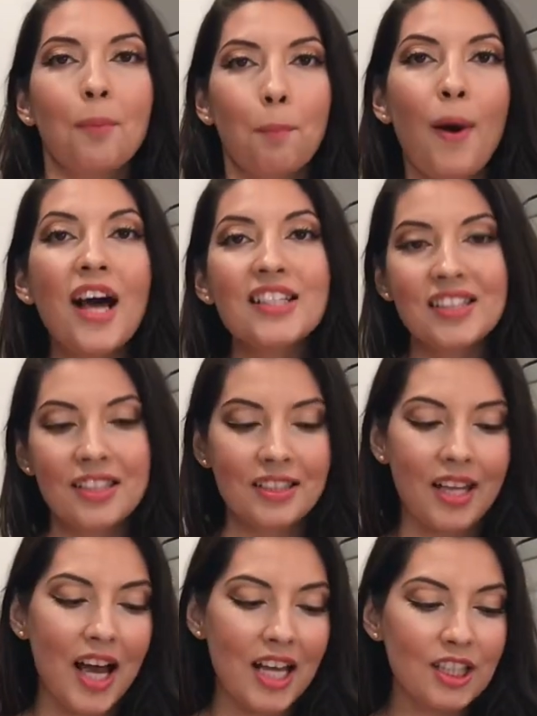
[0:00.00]
pasta
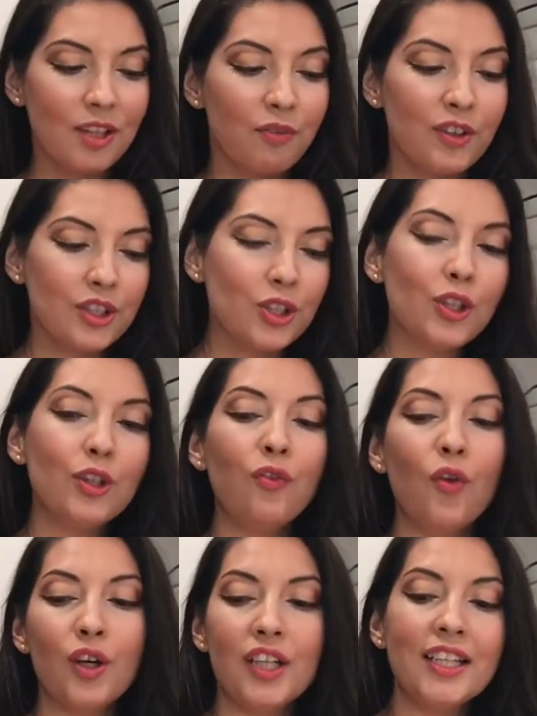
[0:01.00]
sauce for
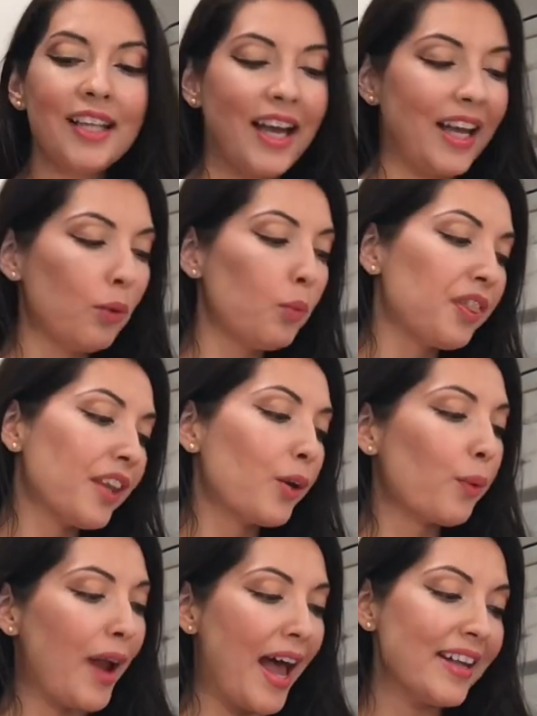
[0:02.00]
$2.49 with a
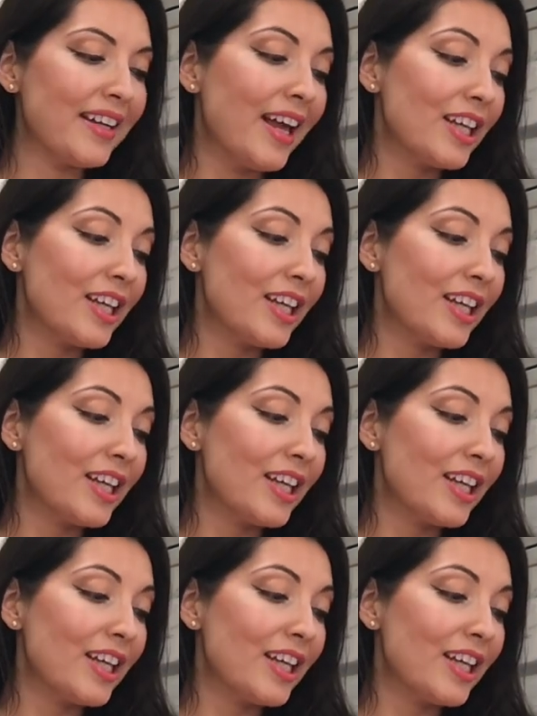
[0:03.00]
grand